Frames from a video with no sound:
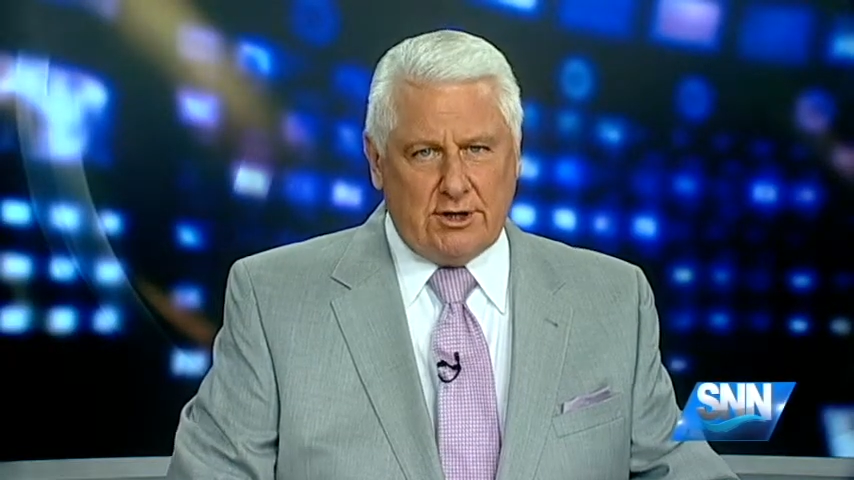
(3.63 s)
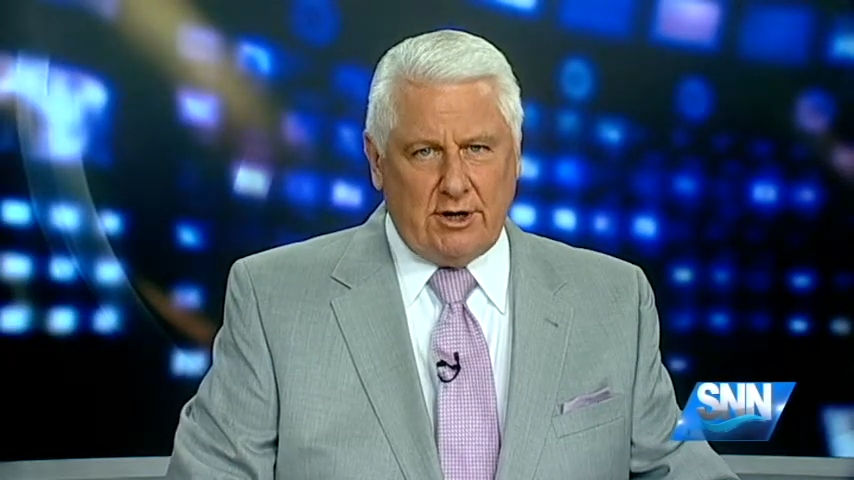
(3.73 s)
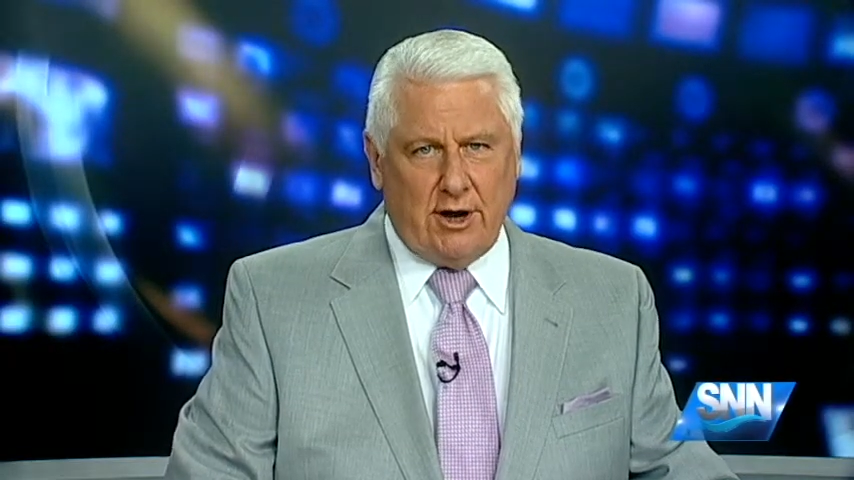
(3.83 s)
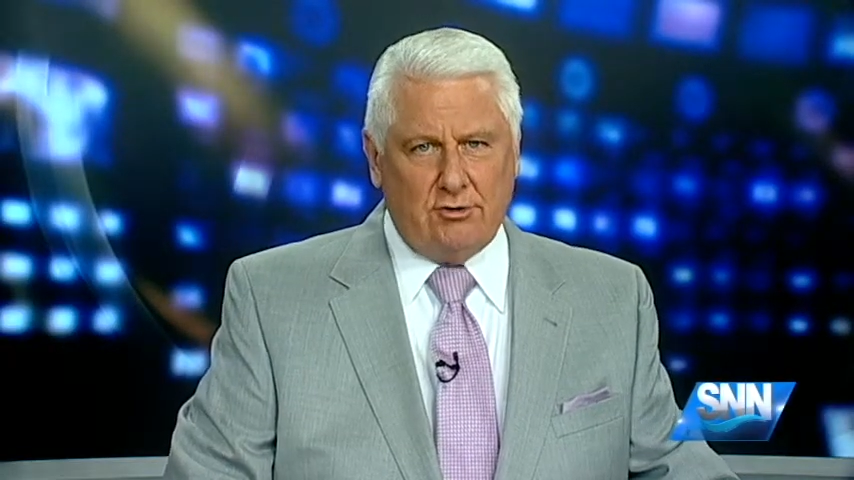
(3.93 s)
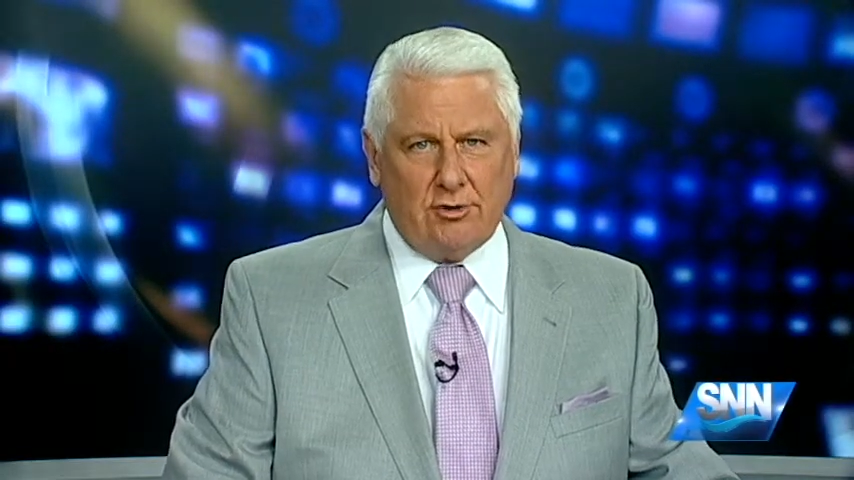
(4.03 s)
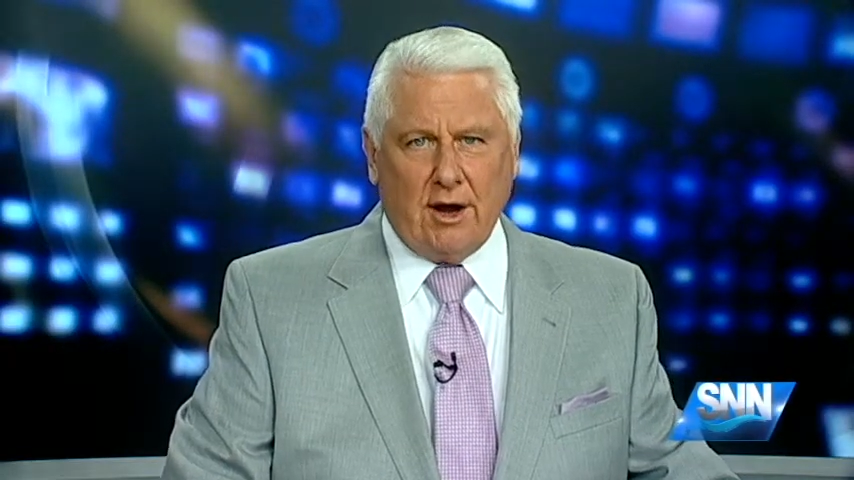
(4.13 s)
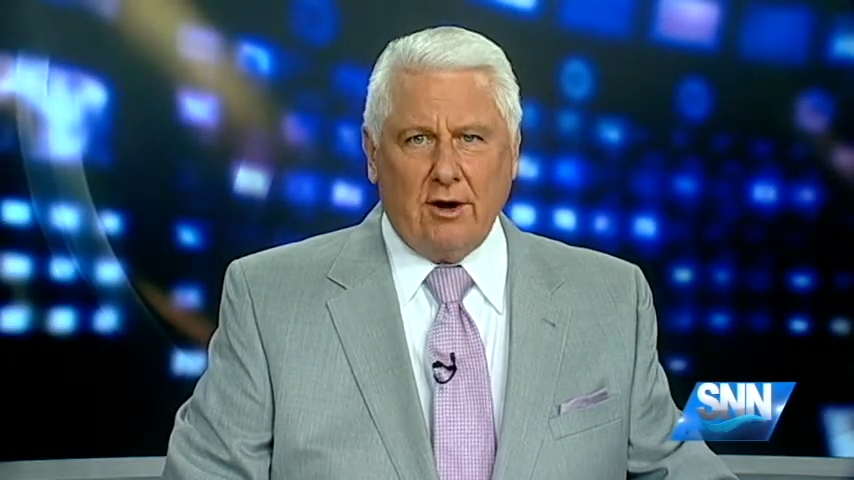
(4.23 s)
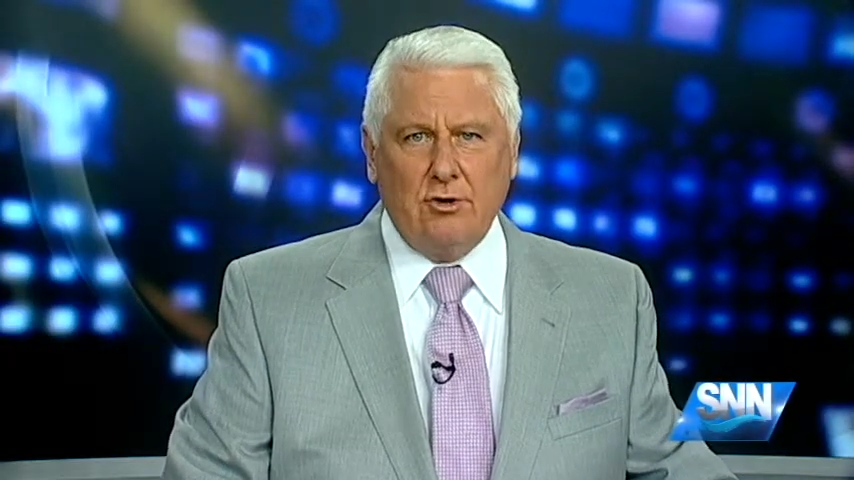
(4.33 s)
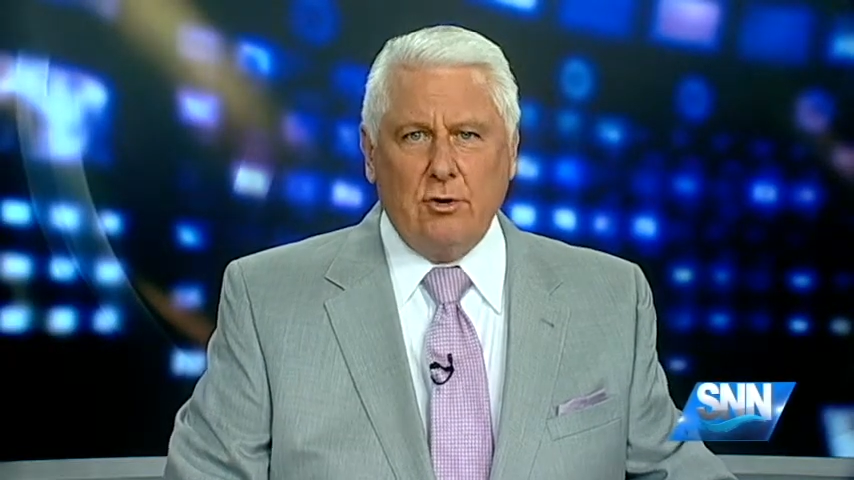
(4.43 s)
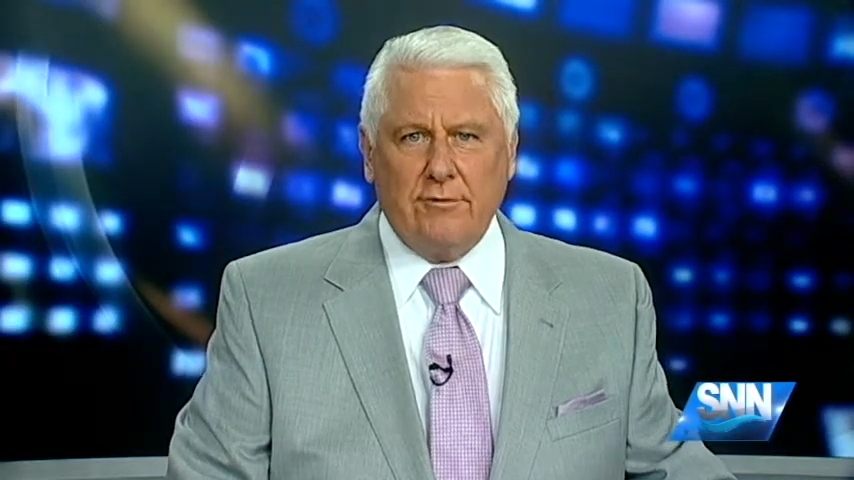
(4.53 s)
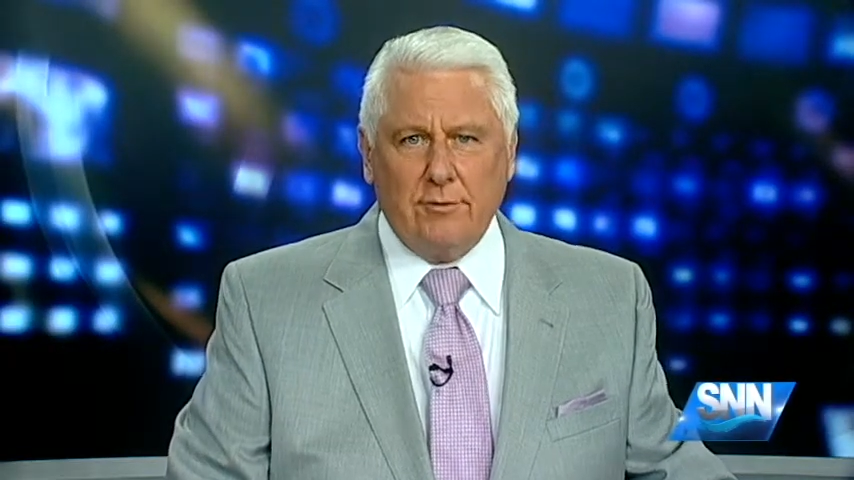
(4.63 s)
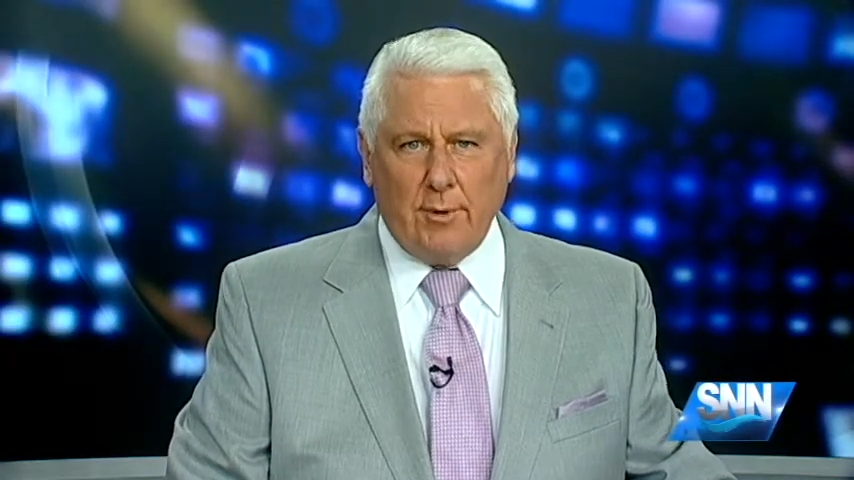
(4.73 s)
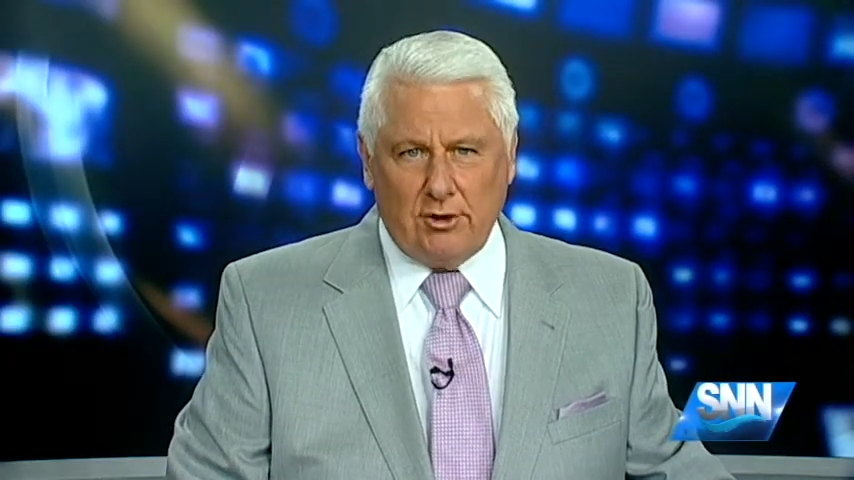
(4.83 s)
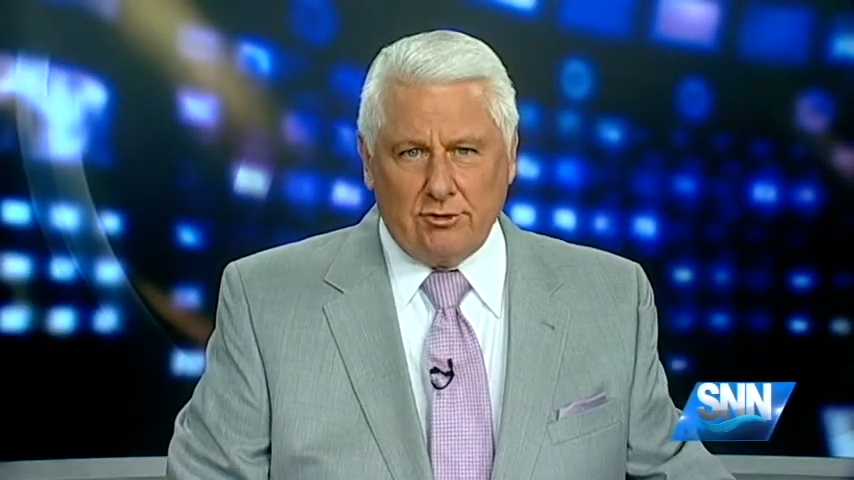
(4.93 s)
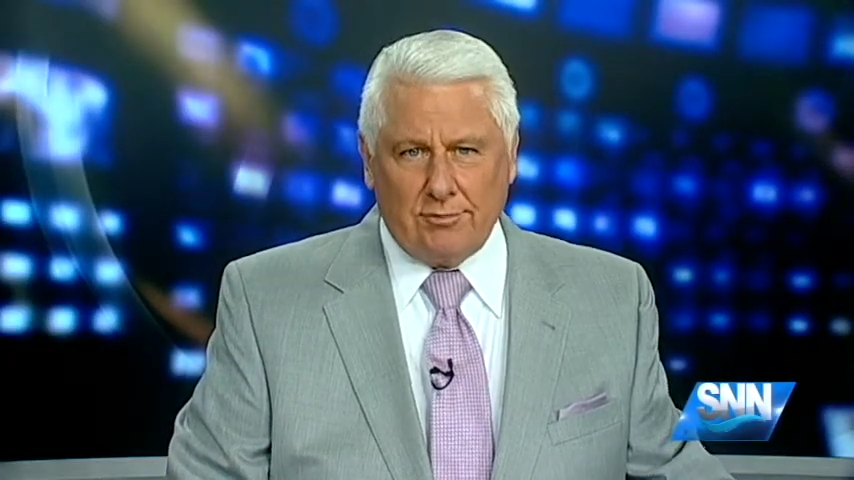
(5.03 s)
teenager had new
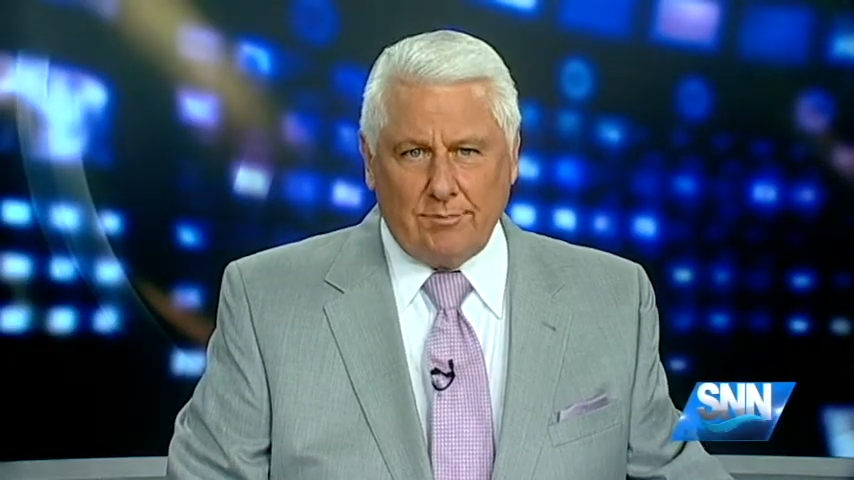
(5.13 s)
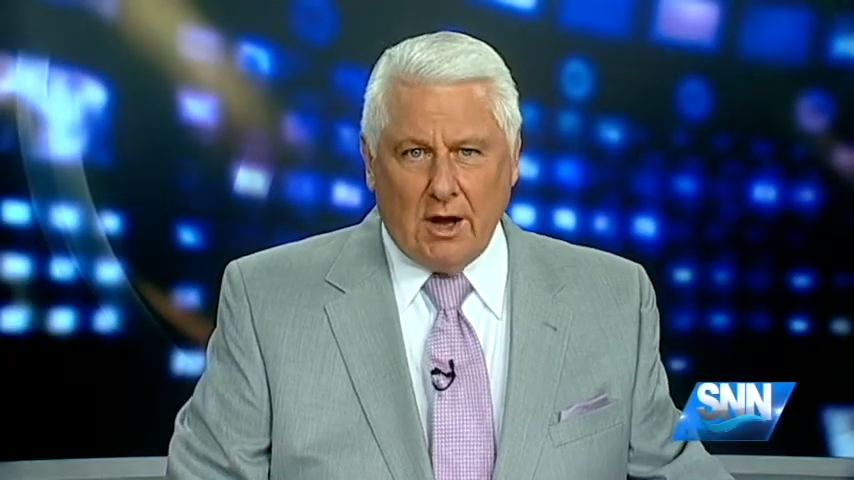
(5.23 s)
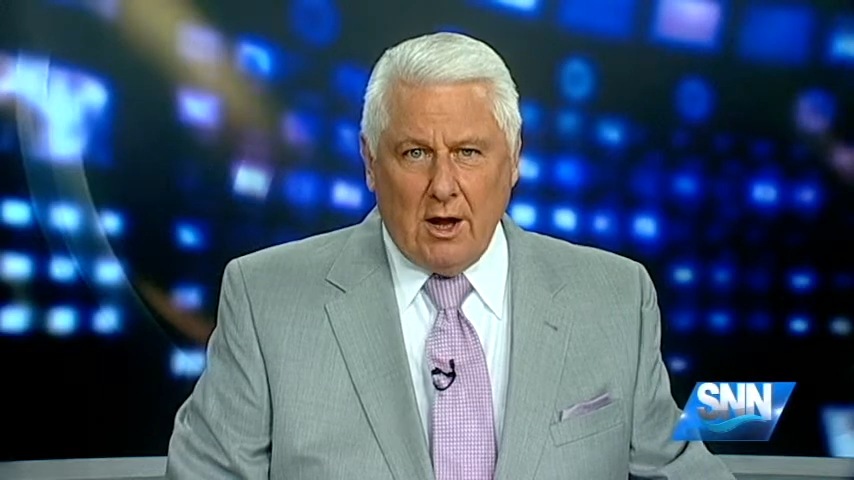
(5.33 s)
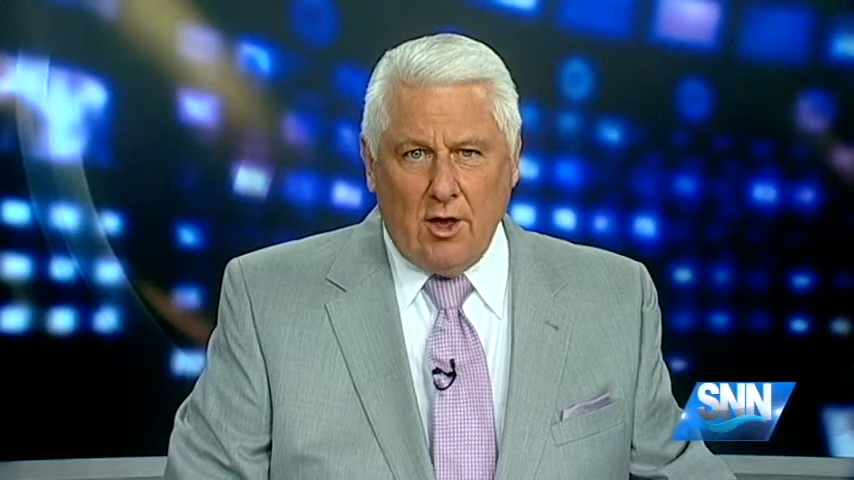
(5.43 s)
information.